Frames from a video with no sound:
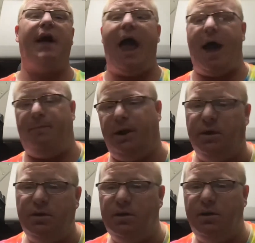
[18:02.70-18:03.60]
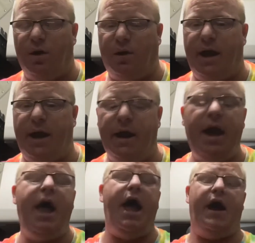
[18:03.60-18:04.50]
happy. Okay?
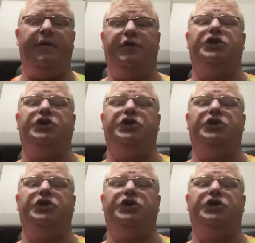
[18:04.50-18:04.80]
And if you're